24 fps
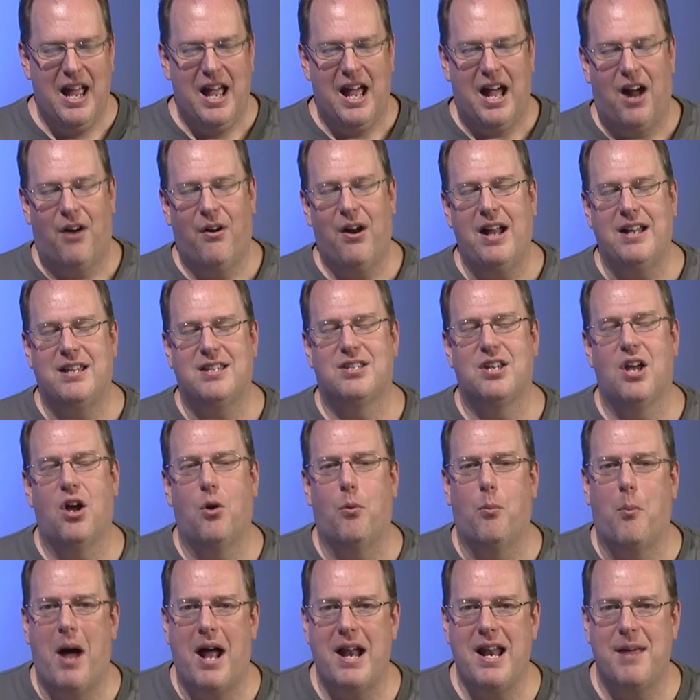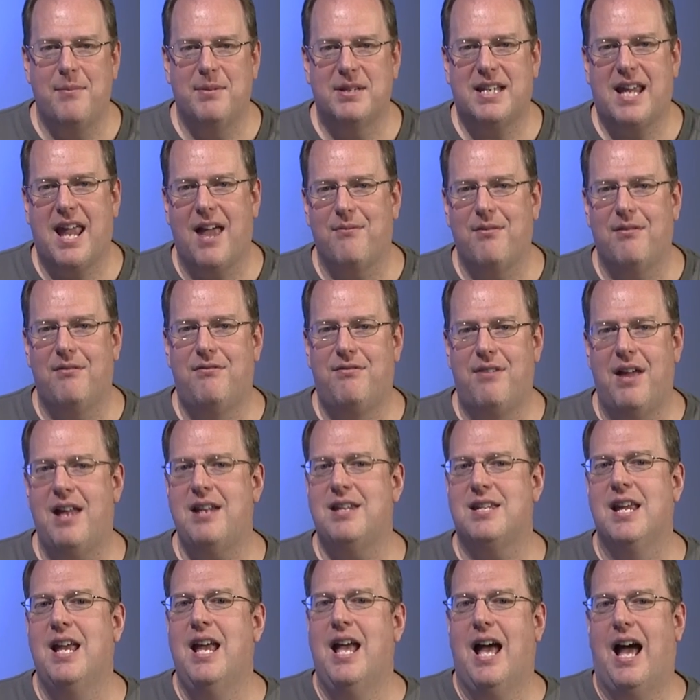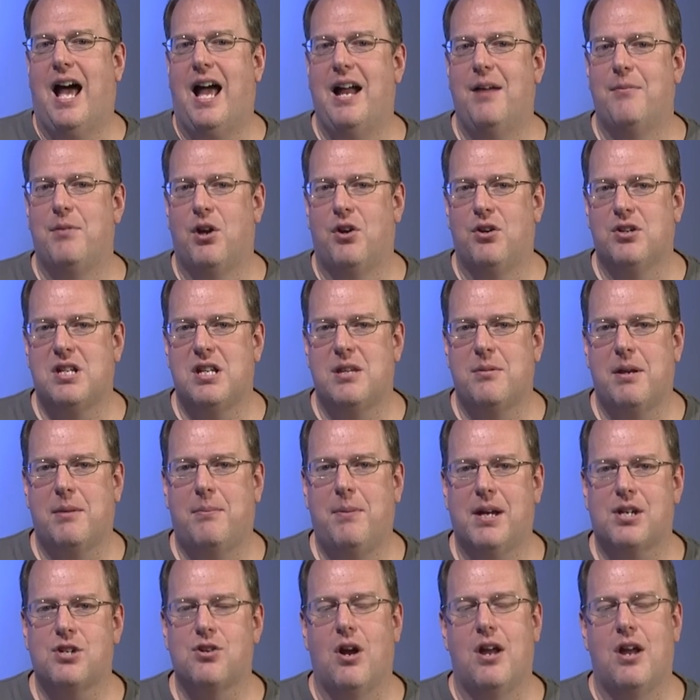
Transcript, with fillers: All right, so my name is Kevin Vent. I am the host of The Big Picture.